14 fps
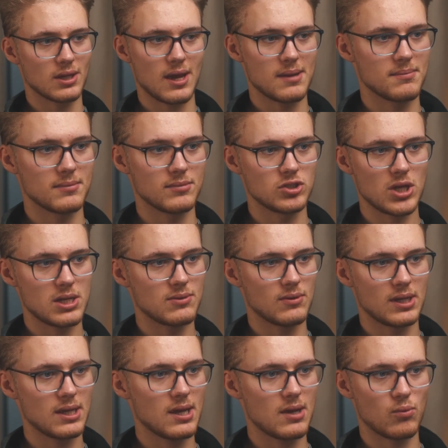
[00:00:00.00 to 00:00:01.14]
game.
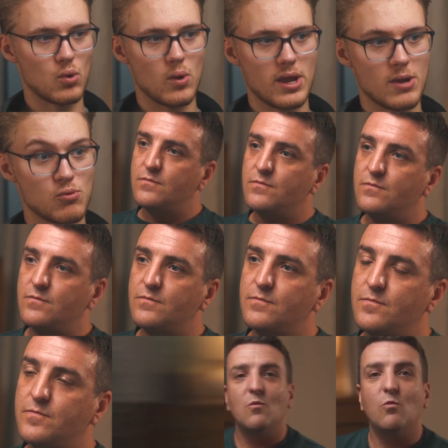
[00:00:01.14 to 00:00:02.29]
Genuinely, it will change your
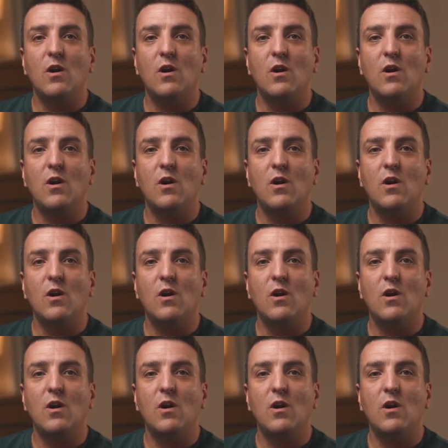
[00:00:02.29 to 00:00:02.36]
life.